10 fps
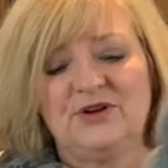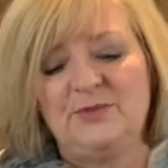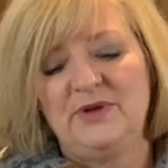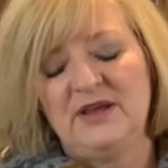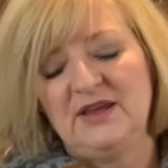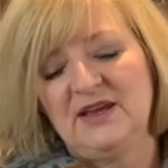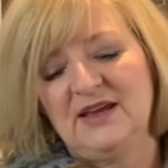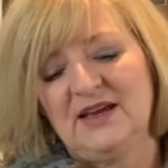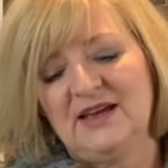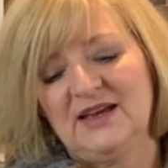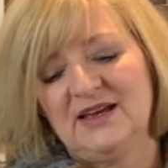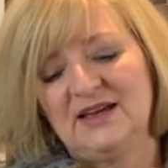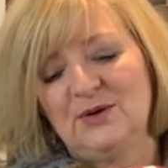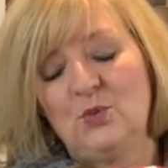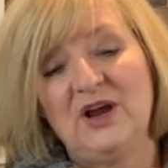to be
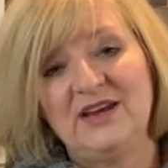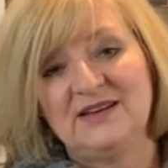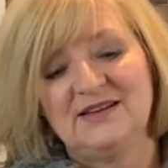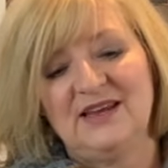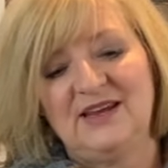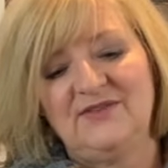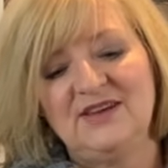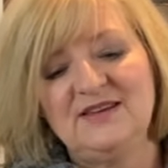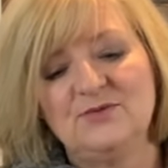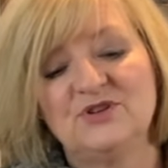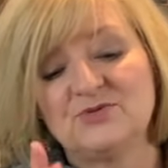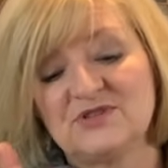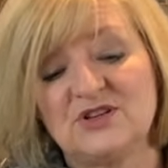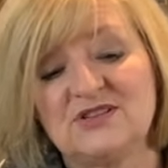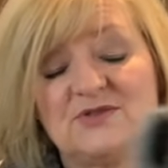white and navy, which
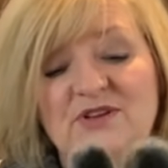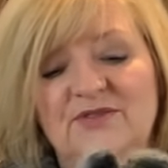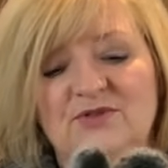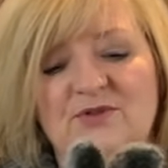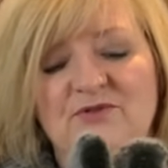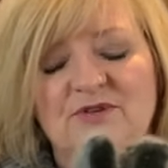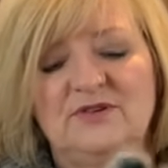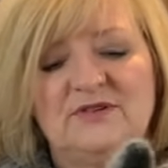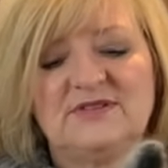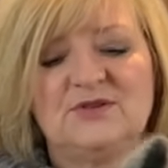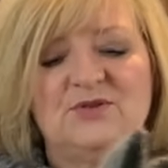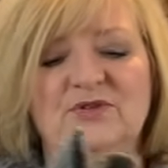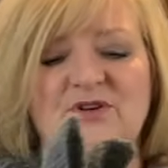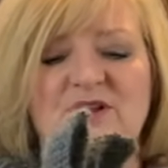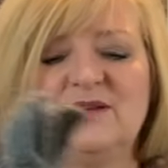was also left over. So
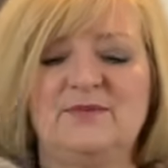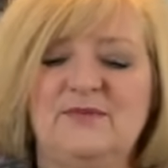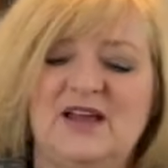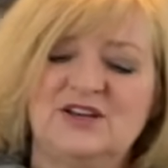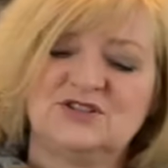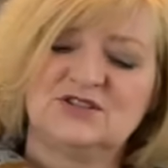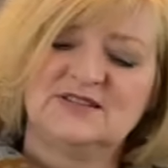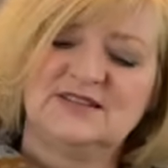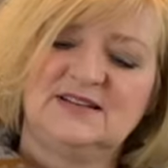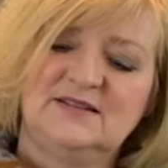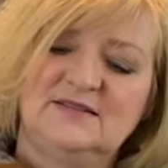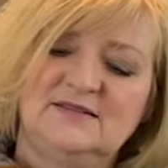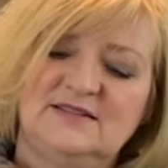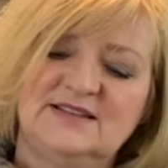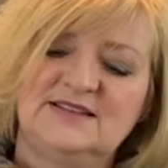they're going to match his little
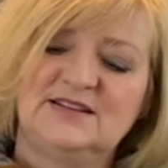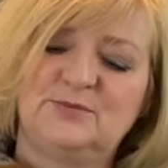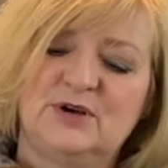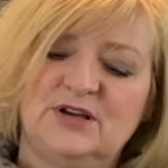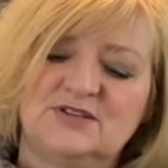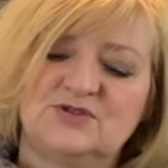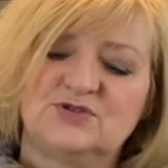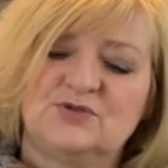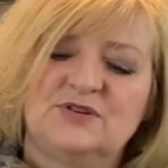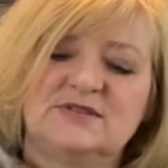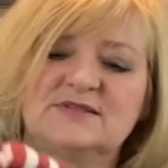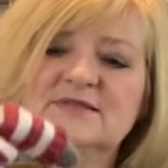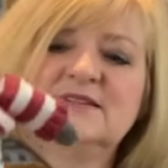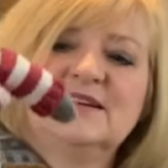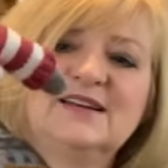boxer shorts.
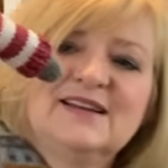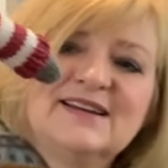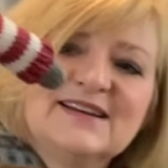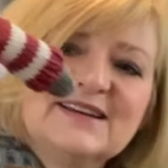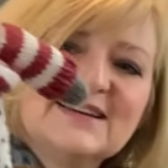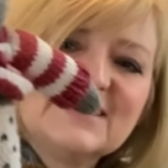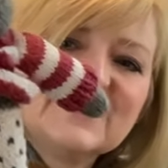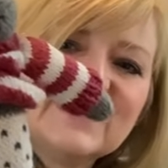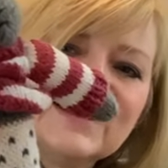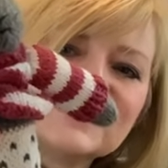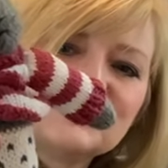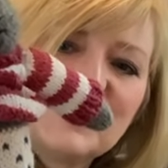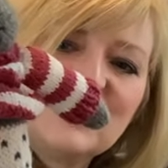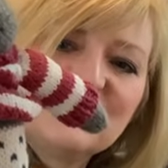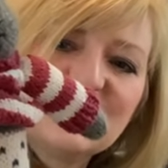That's
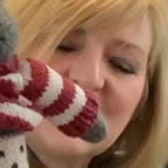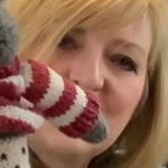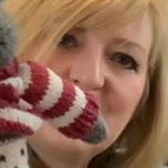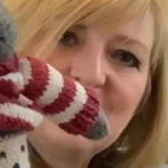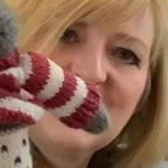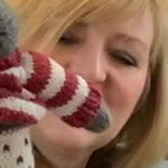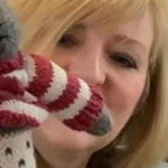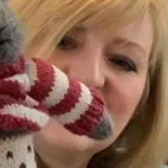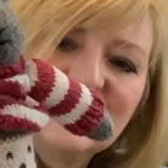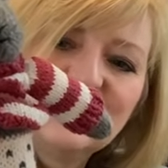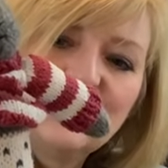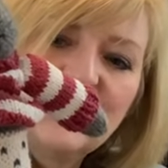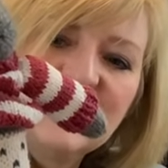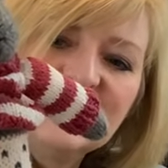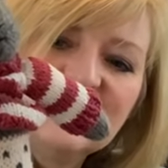made from the
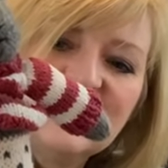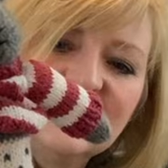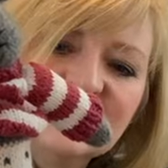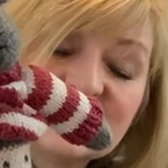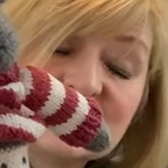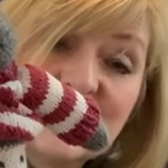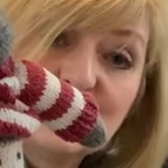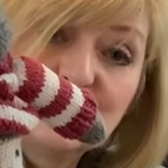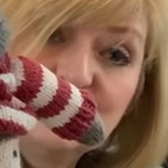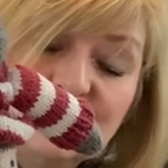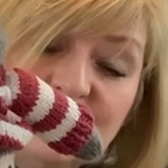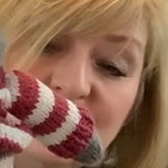white and the sailor blue